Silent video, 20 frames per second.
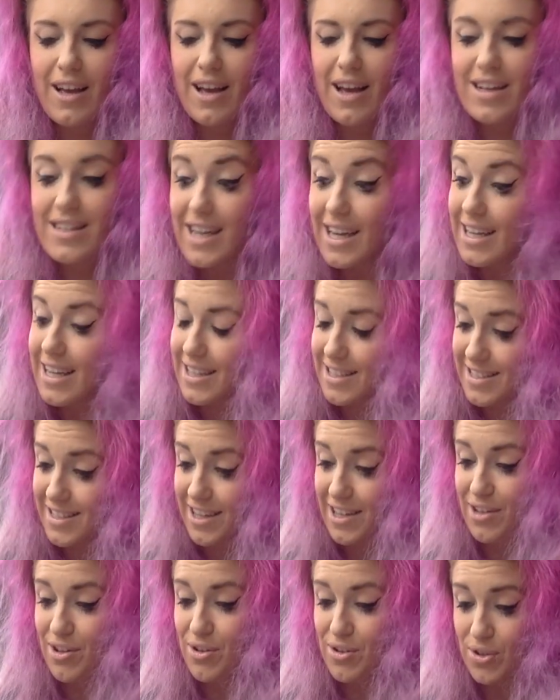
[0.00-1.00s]
as I
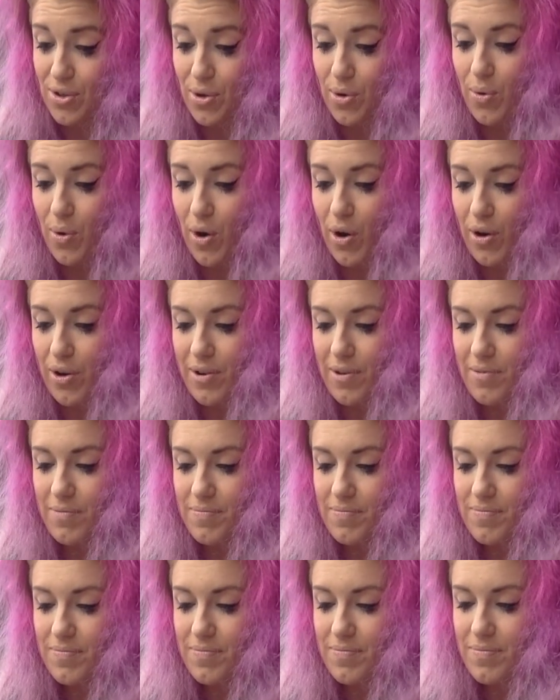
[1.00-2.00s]
continue to go on
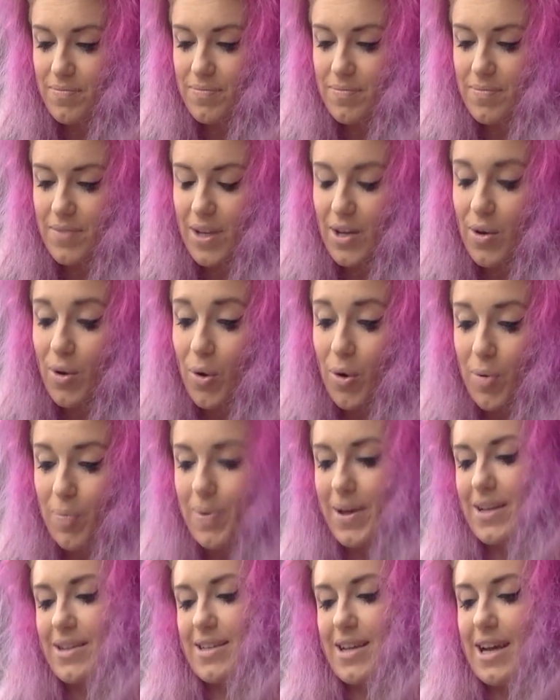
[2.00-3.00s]
in
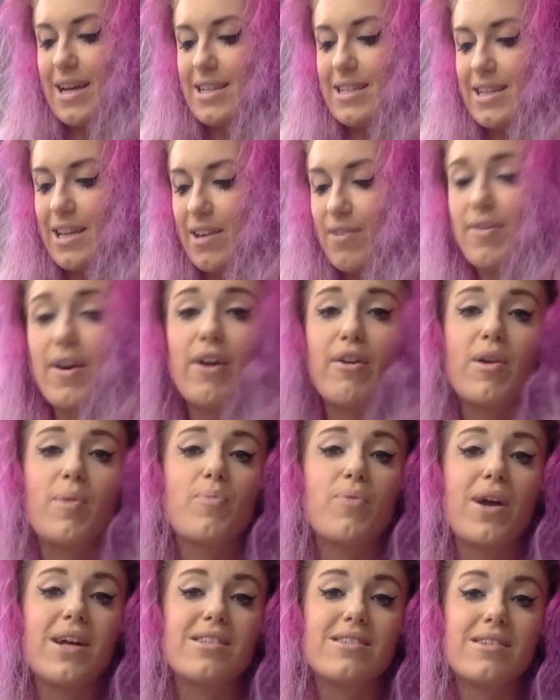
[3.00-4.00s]
orbit as a very
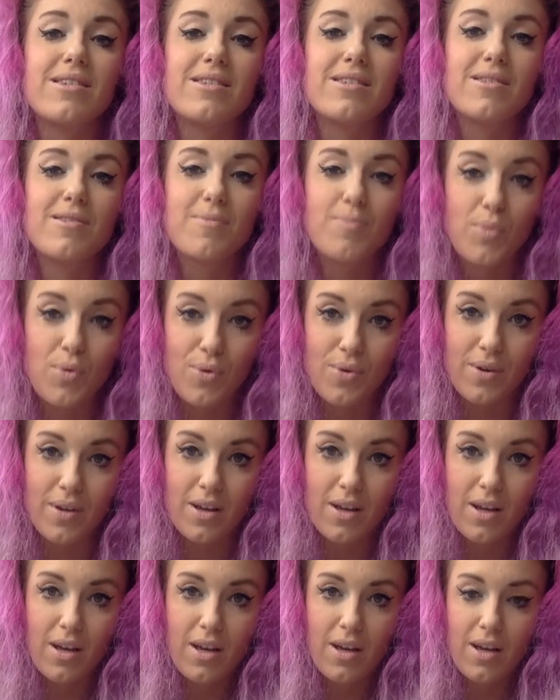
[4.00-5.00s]
present moon
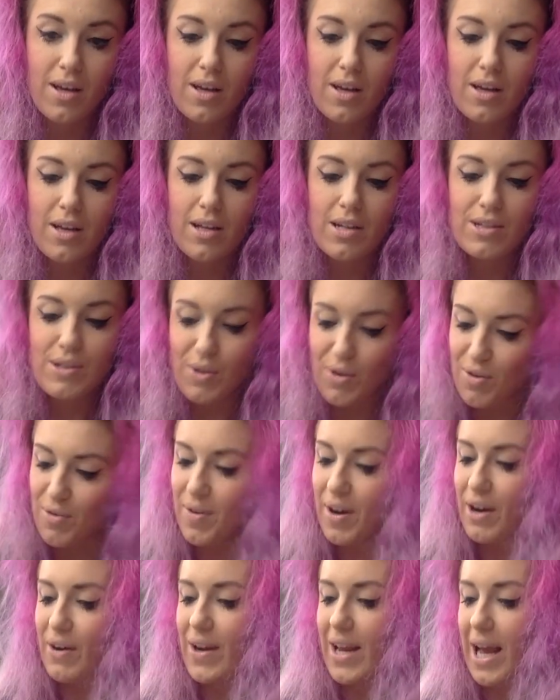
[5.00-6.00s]
to your
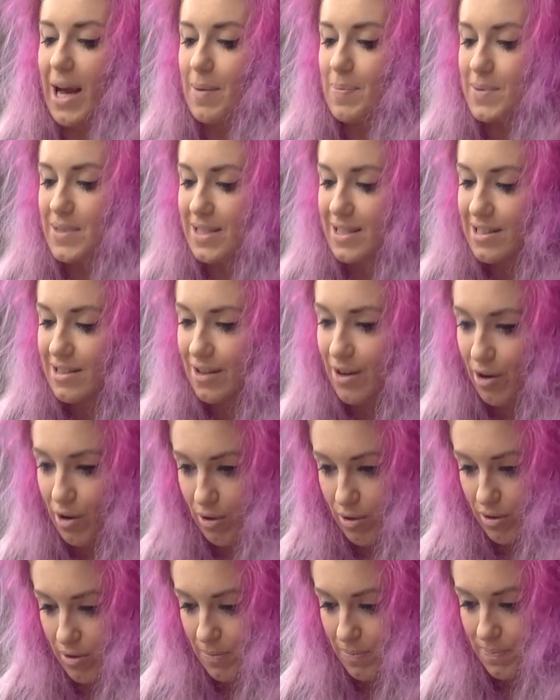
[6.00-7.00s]
very absent
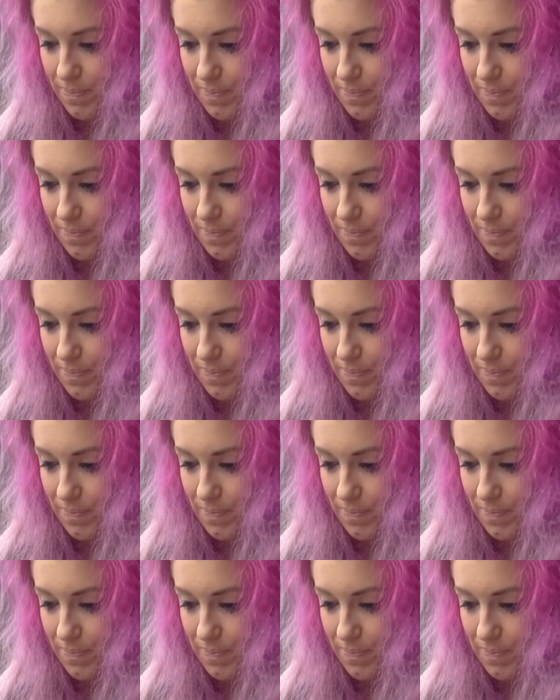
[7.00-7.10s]
earth.